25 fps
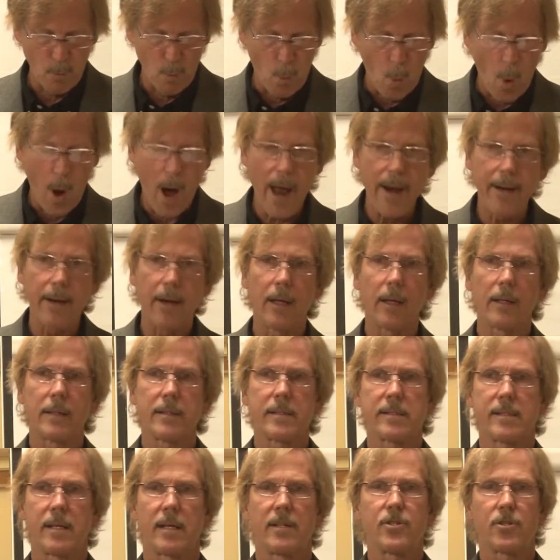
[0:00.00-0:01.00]
one
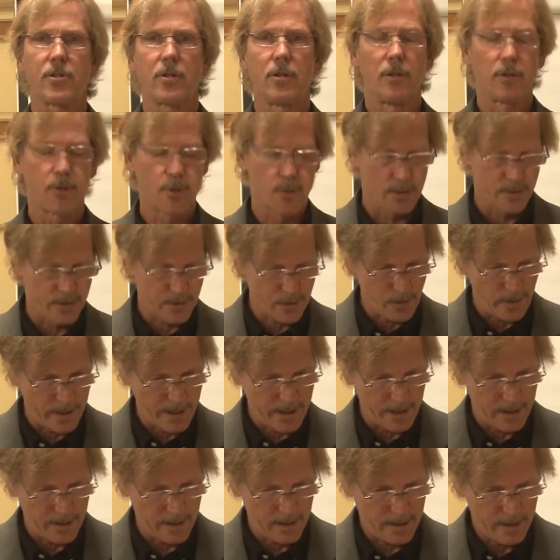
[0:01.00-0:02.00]
such cultural
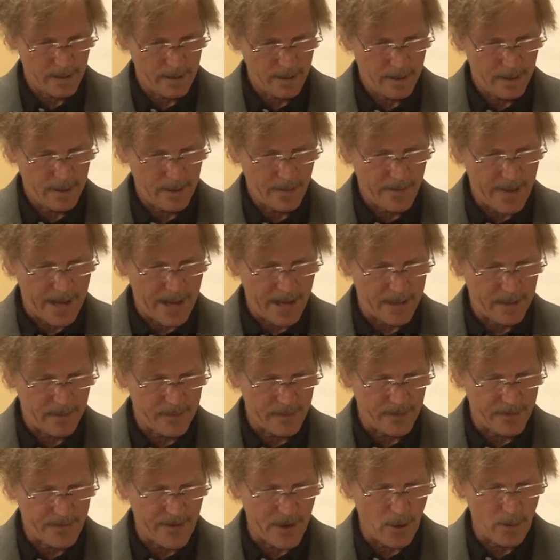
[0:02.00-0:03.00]
strand that of
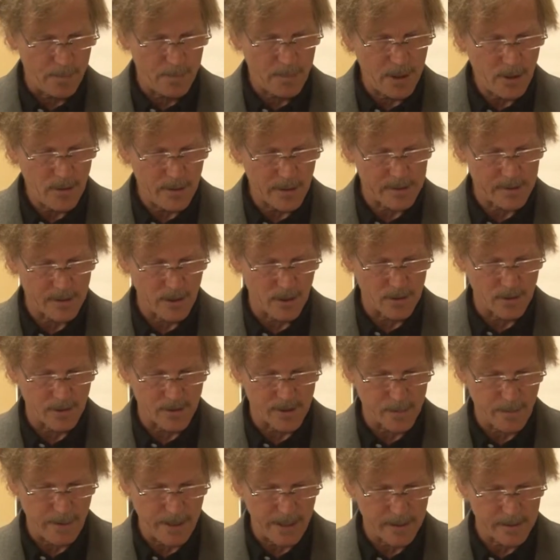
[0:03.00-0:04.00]
the therapeutic social
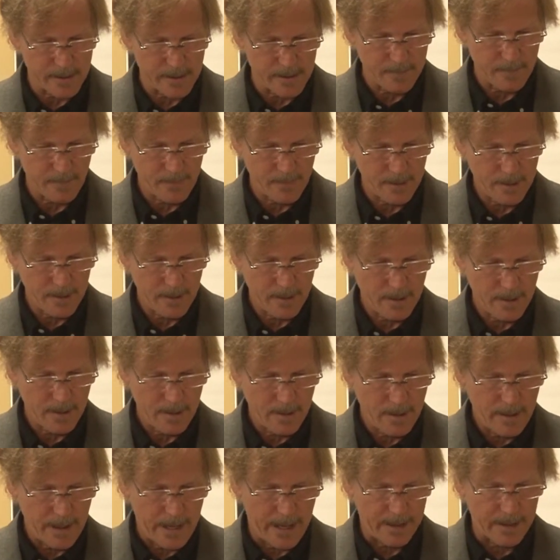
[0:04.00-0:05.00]
space.
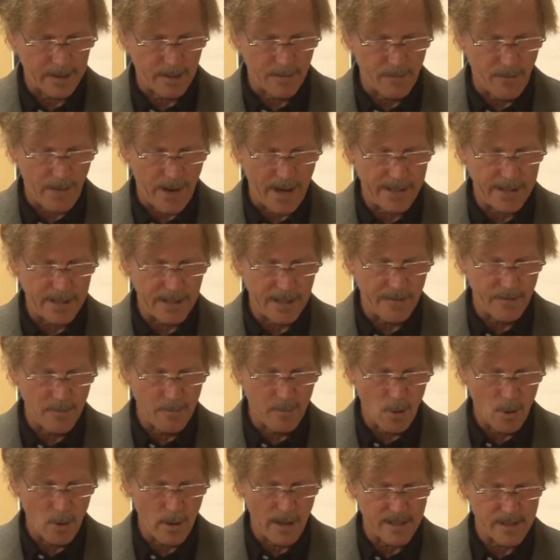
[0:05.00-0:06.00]
And confining it even
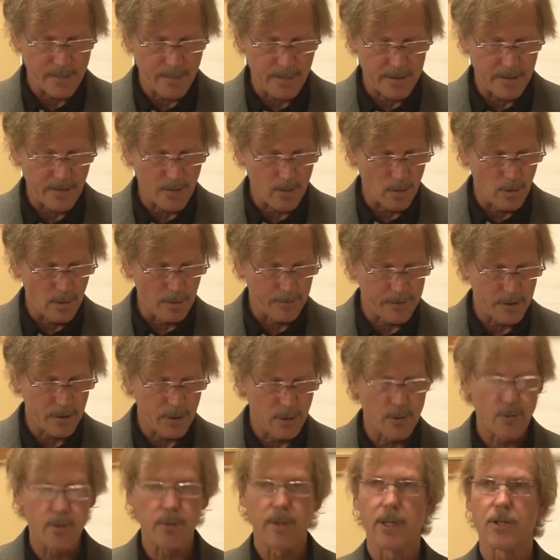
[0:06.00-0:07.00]
more, I speak to the role of
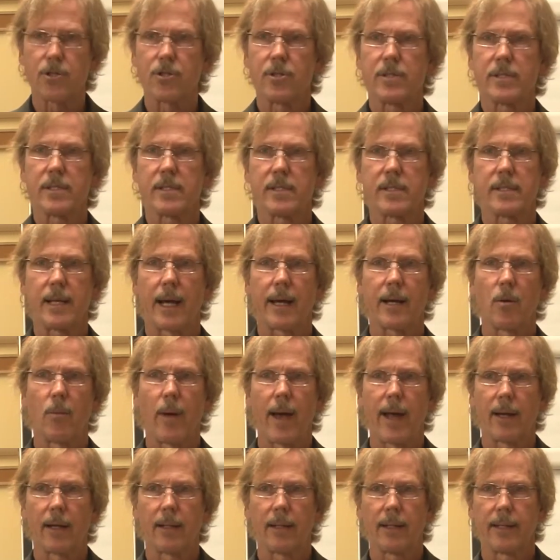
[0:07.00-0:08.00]
two traditions, the
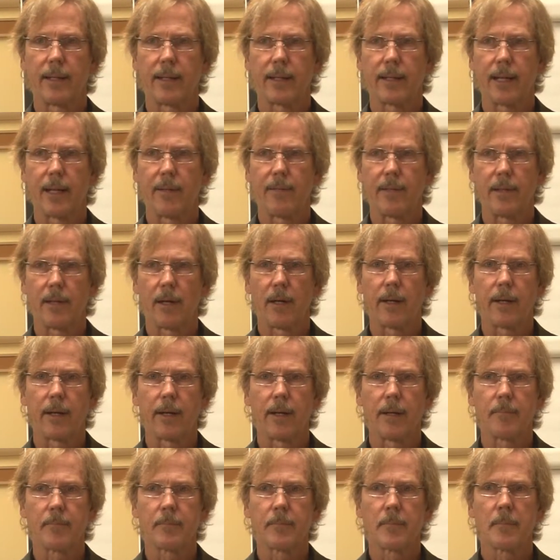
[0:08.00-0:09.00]
psychoanalytic and the
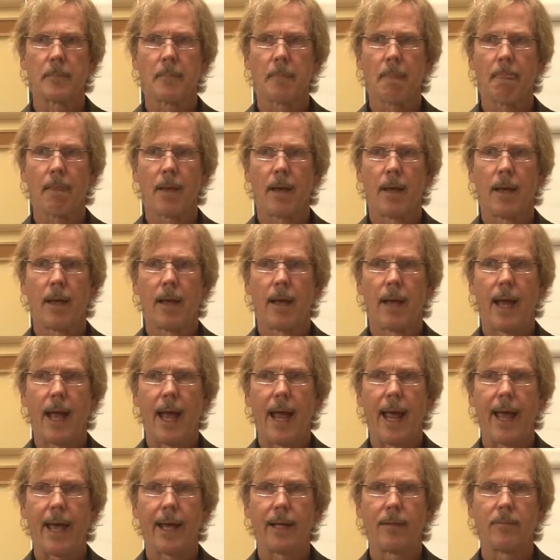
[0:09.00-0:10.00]
Jungian.
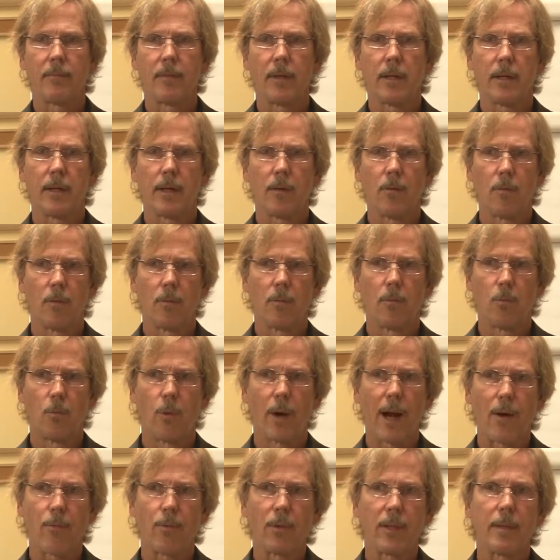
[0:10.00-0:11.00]
And
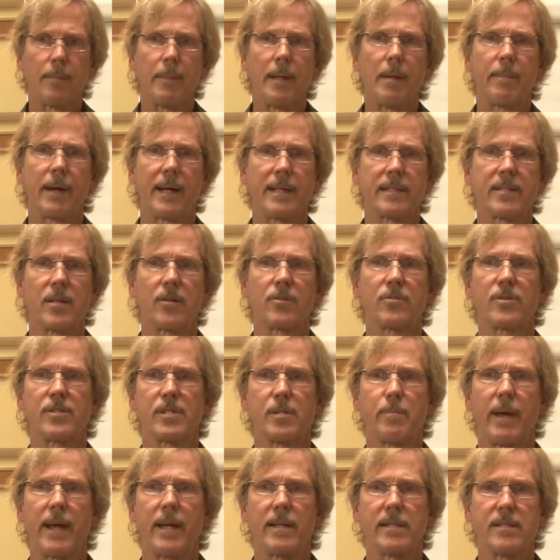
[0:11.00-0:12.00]
what I really mean by social
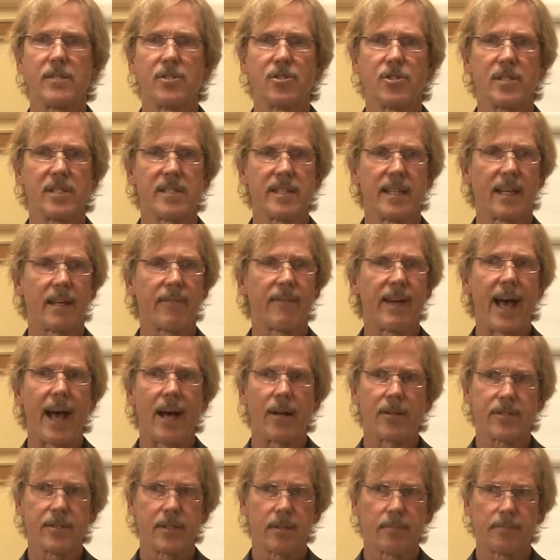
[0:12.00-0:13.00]
space is just think of a
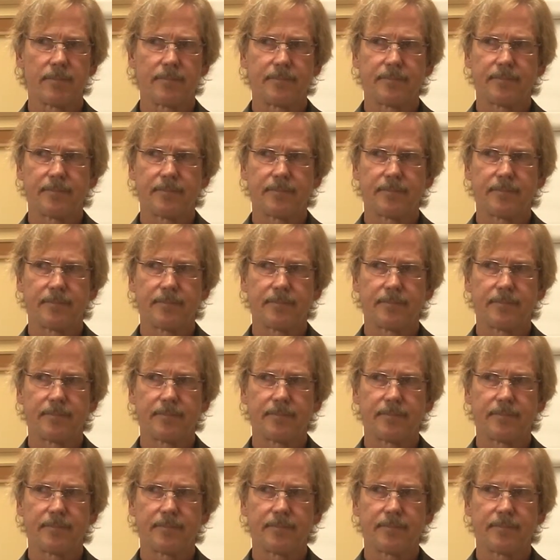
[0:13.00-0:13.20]
house.